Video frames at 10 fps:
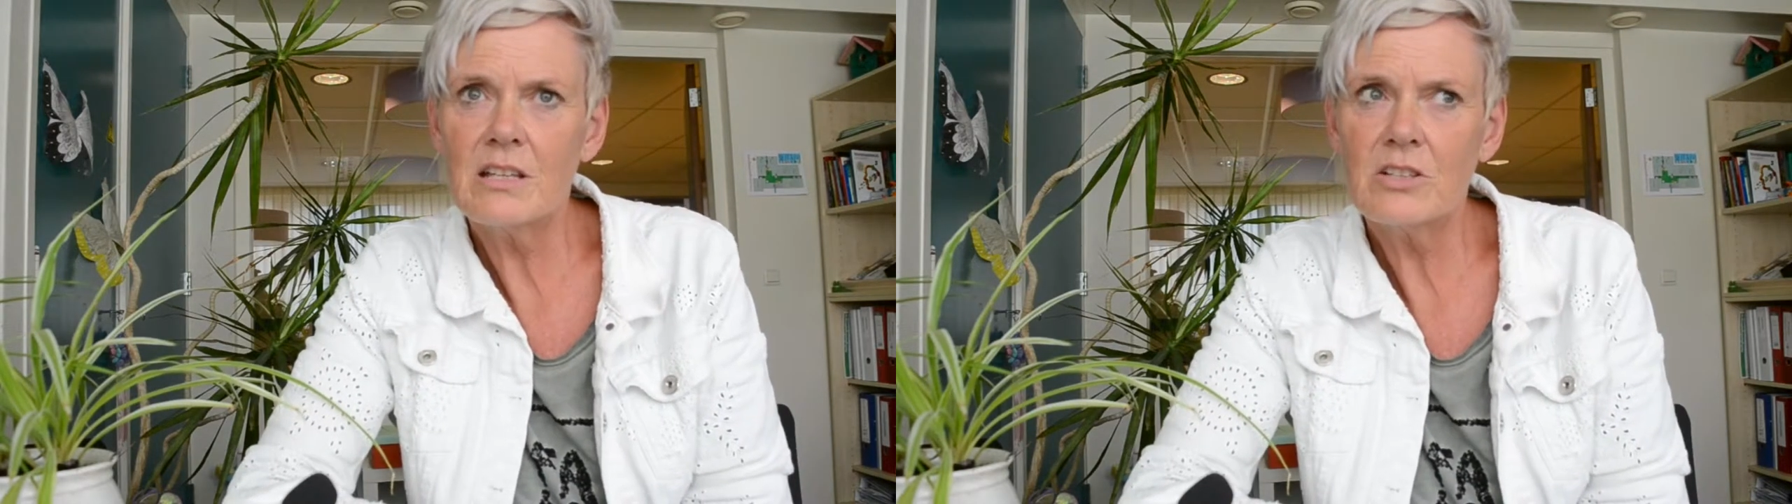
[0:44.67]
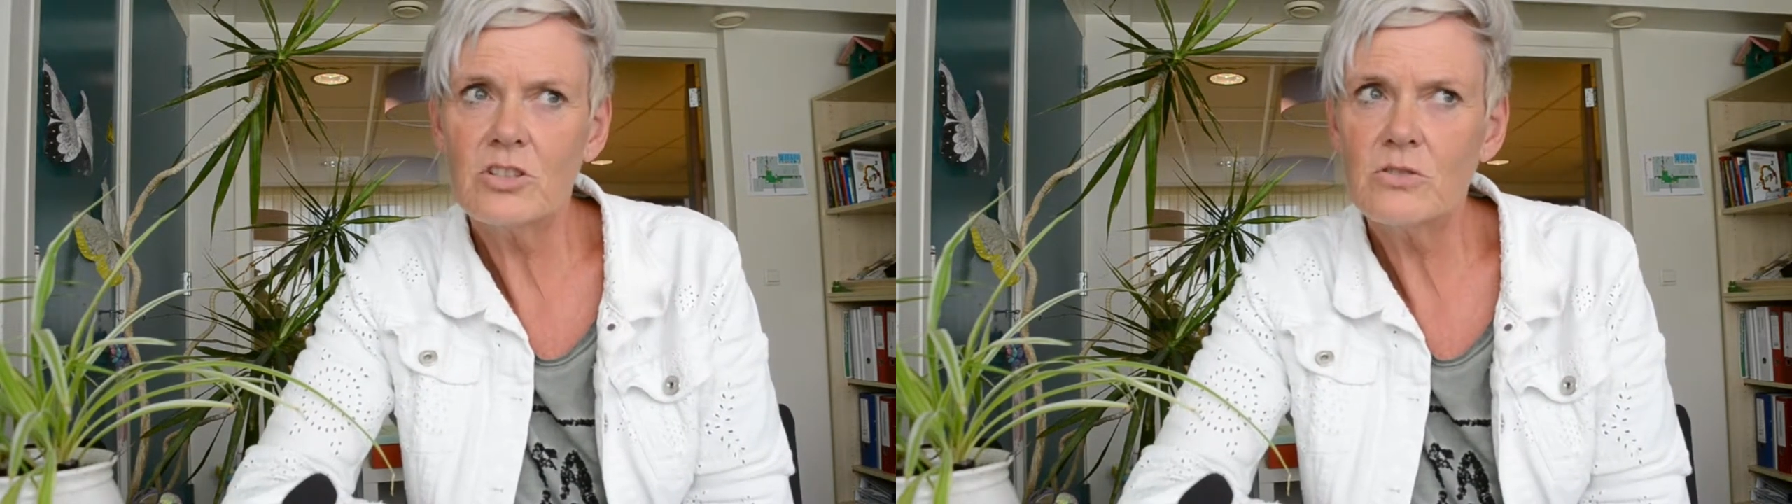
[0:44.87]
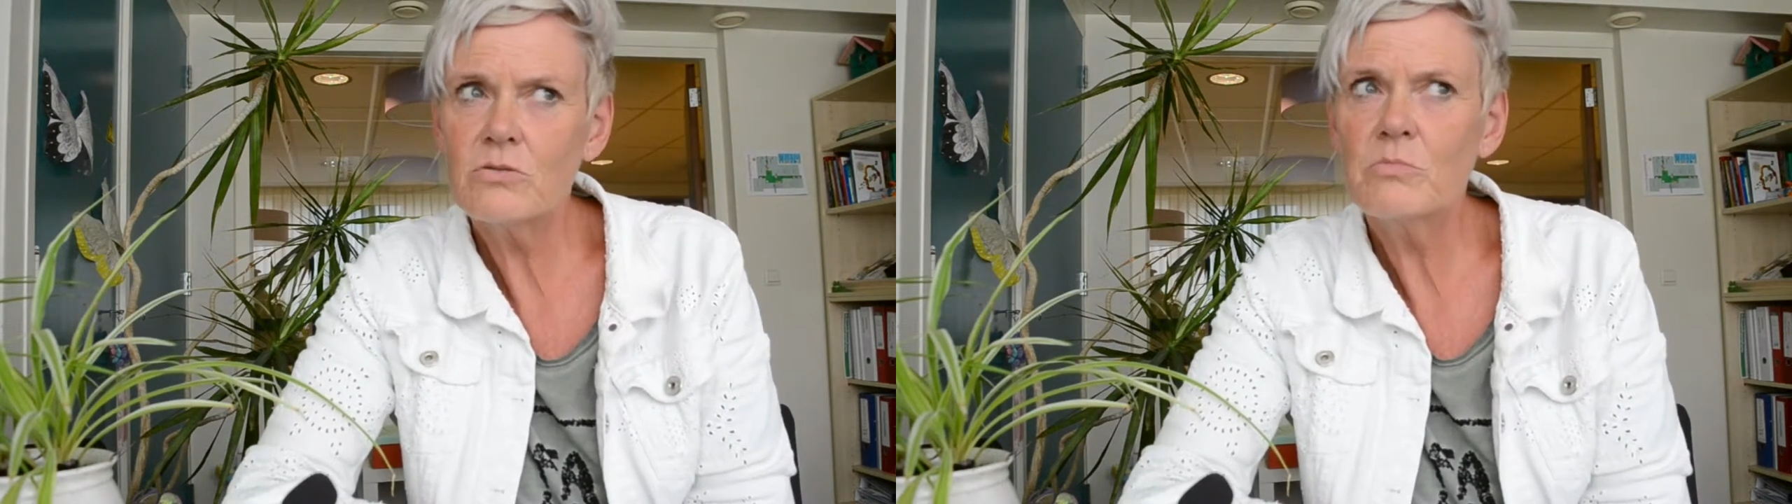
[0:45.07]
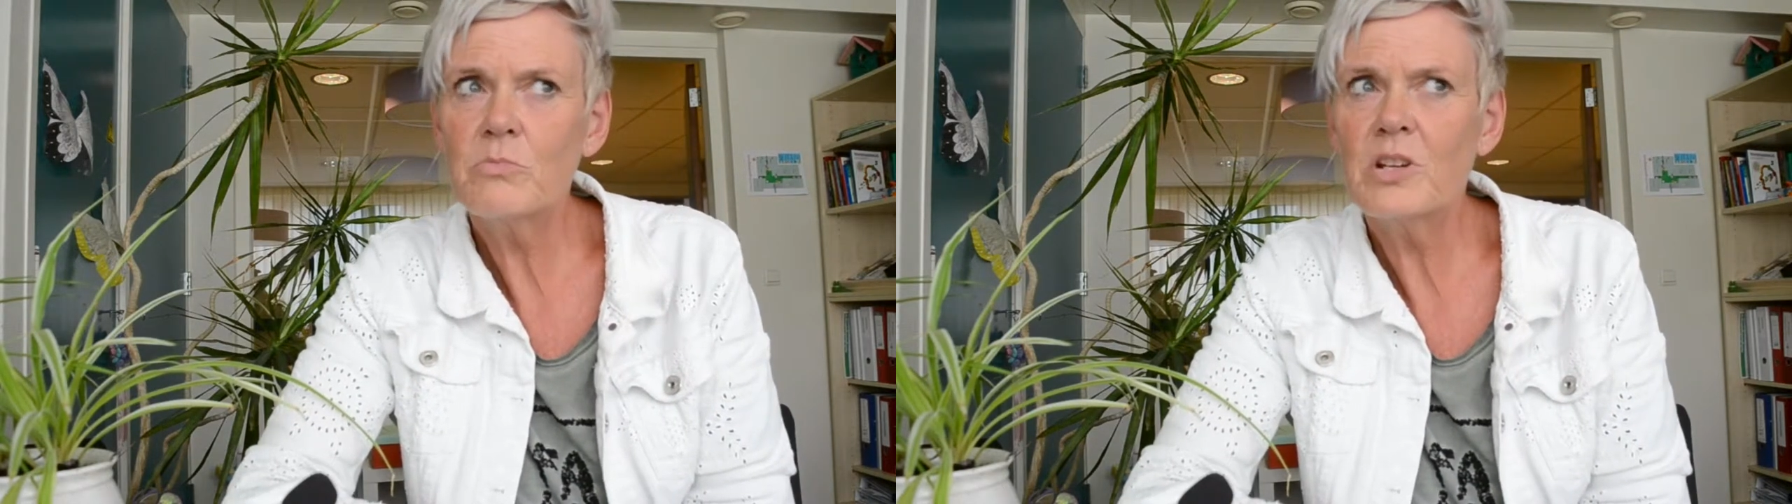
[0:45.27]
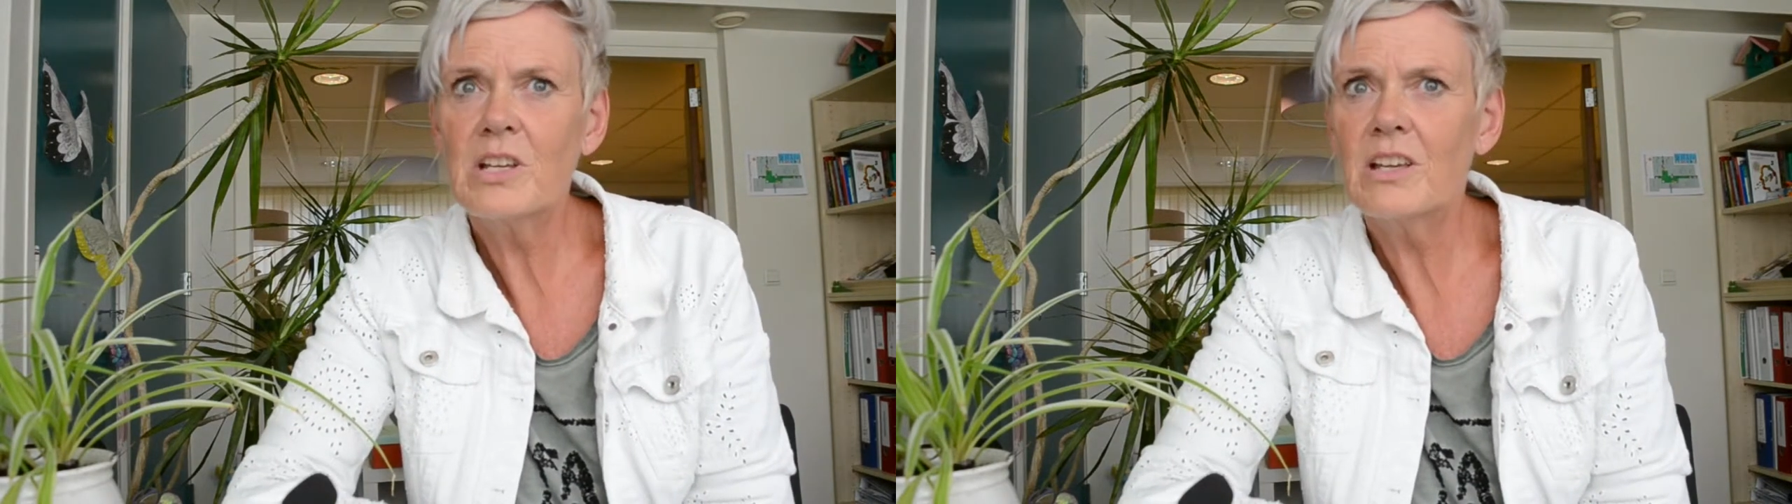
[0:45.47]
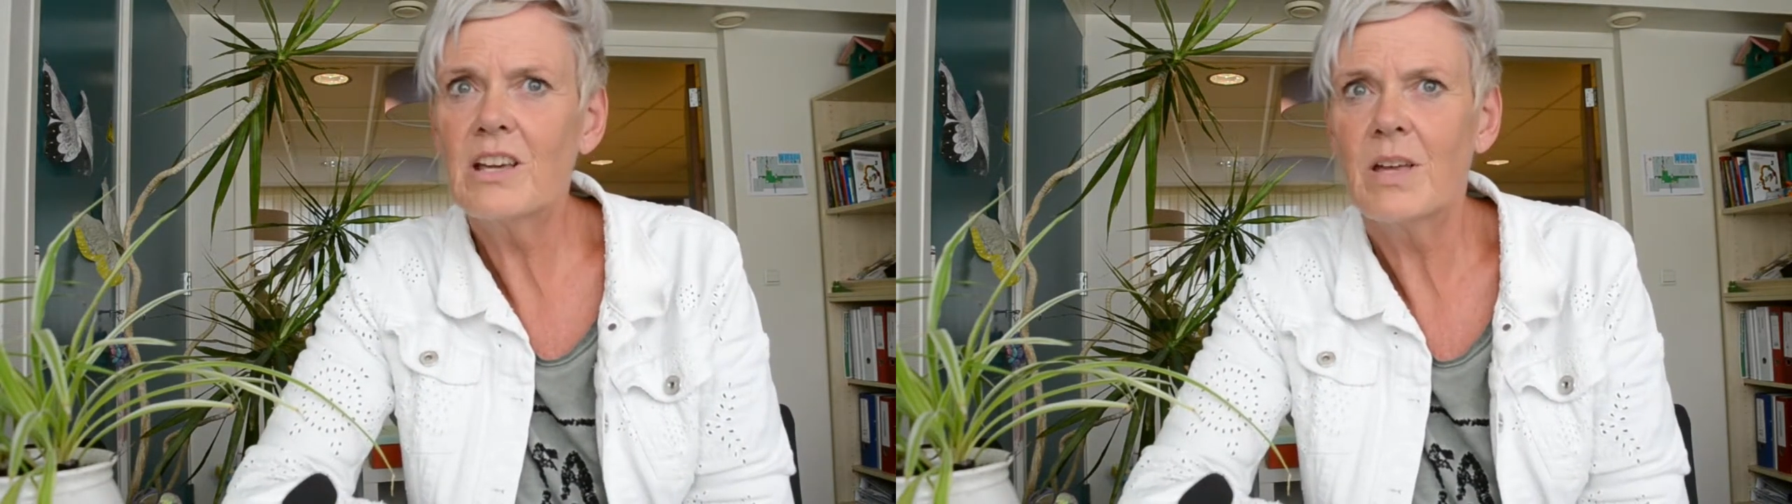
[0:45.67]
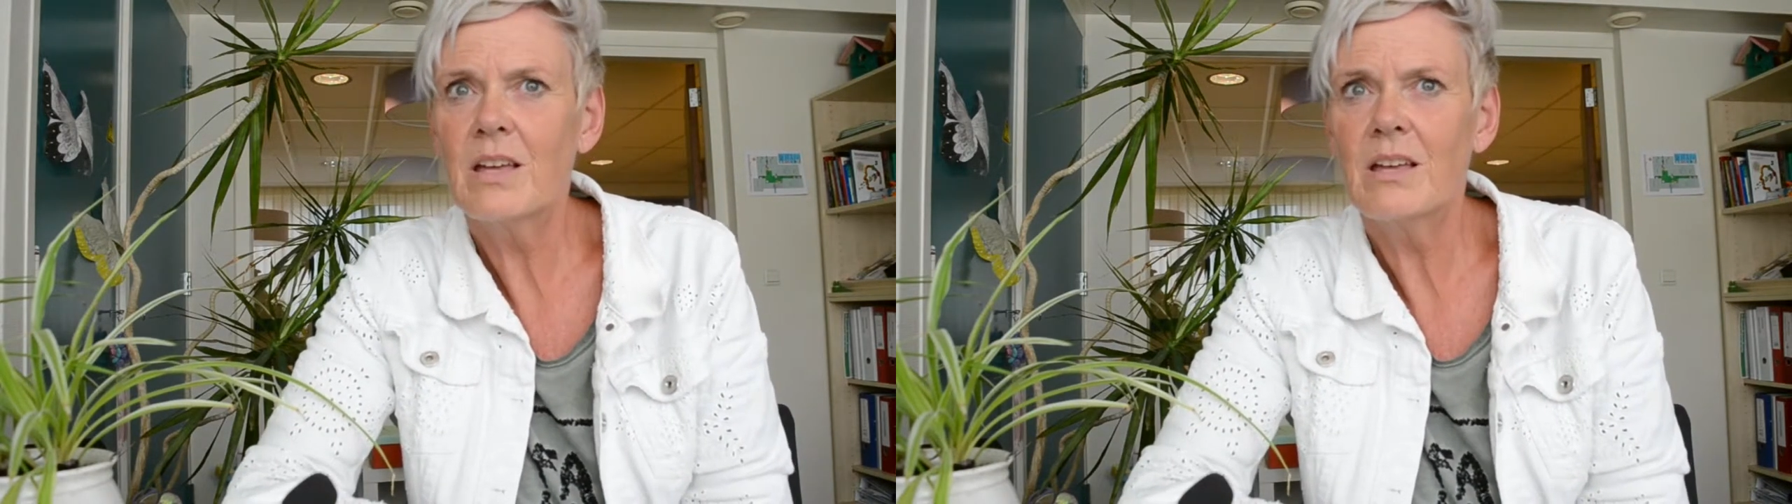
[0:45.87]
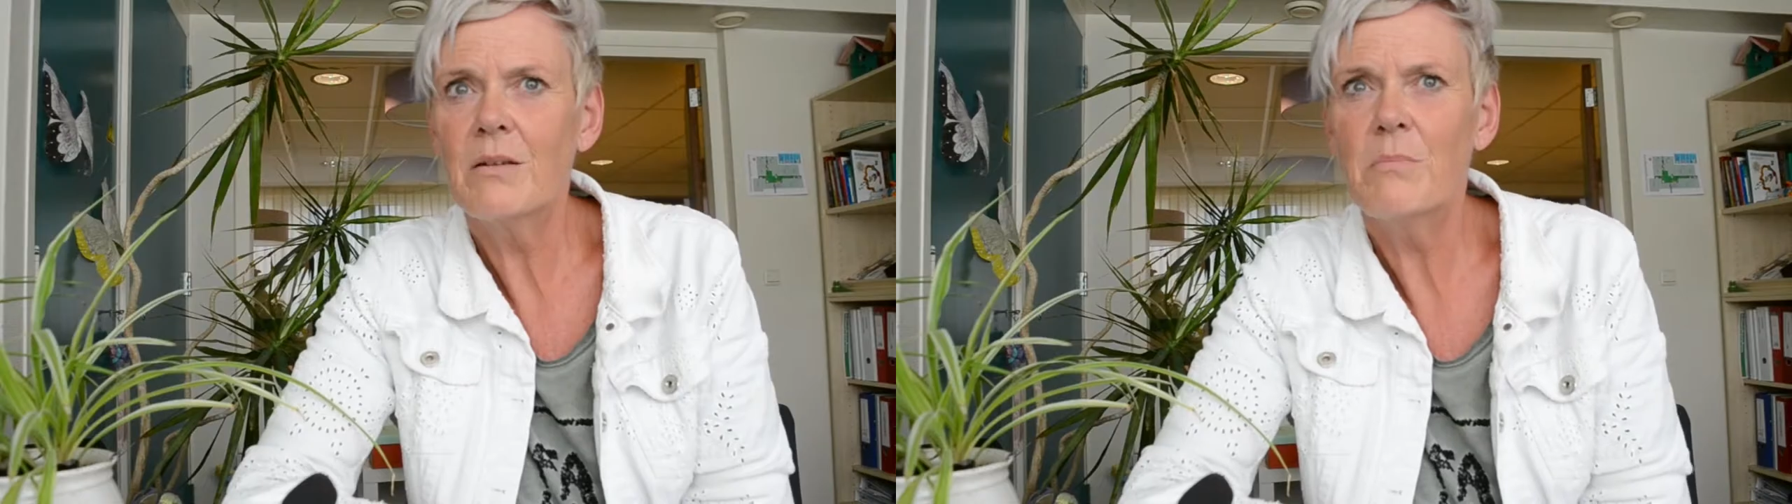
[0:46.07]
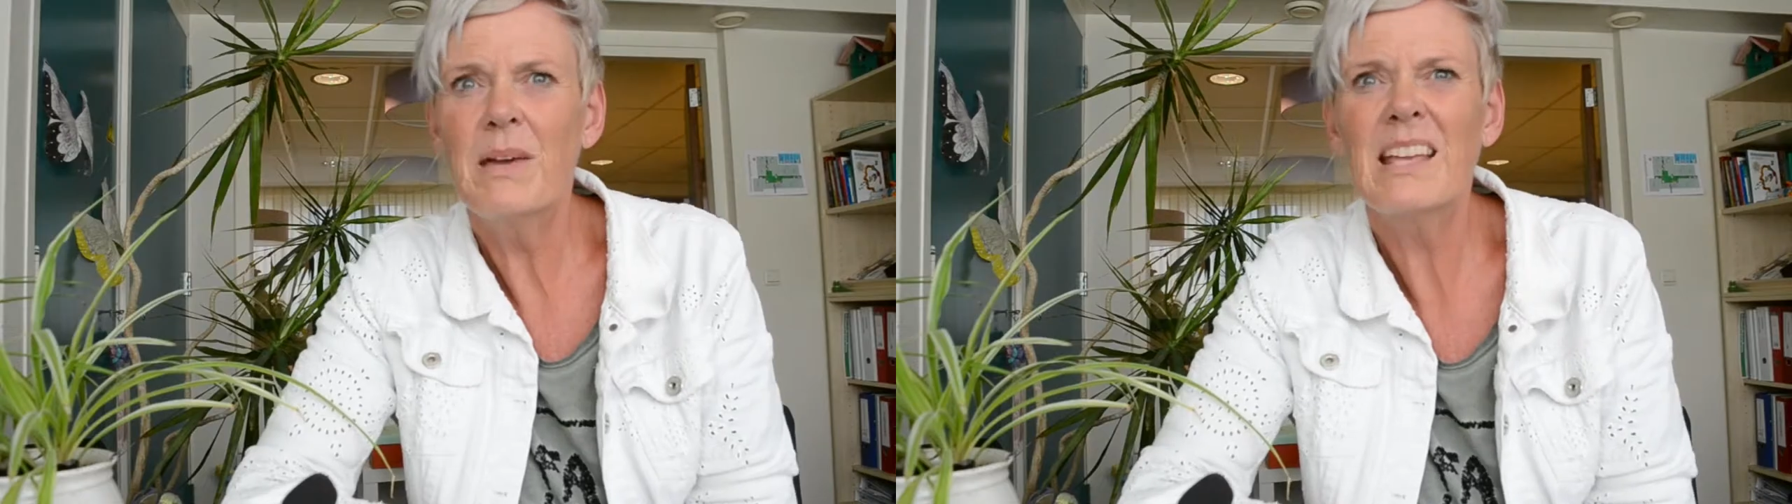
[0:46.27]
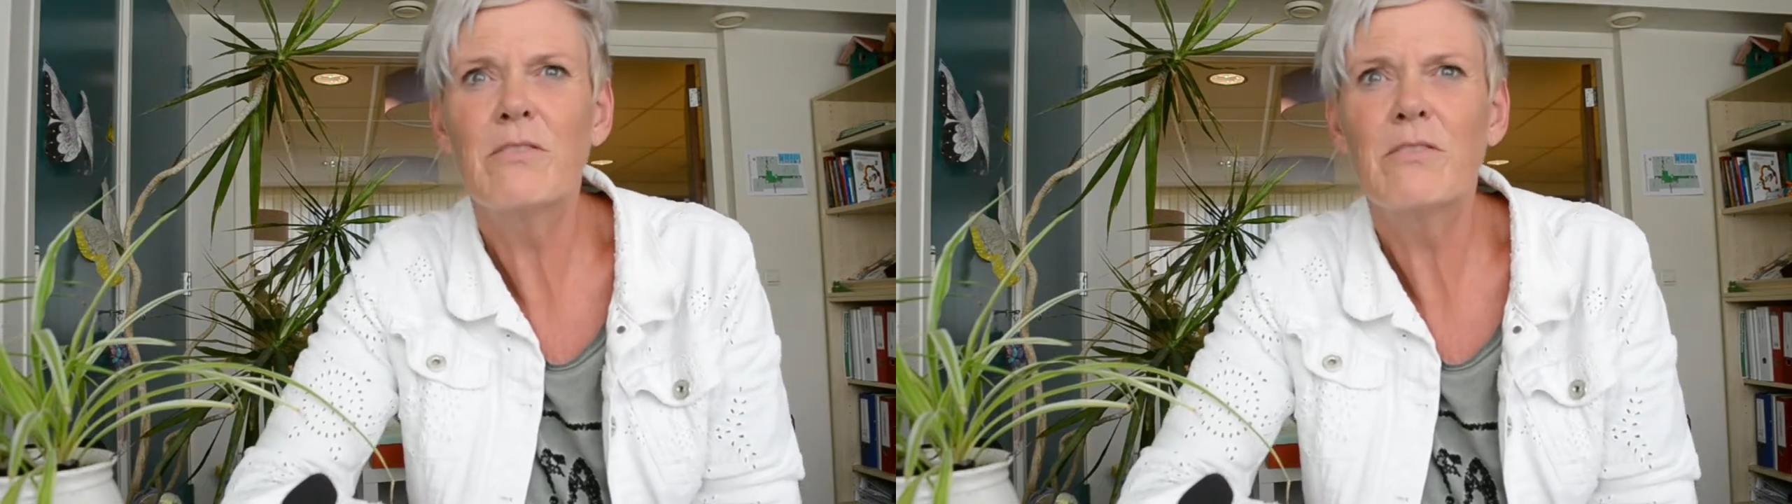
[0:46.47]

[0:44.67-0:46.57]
shouldn't bring bad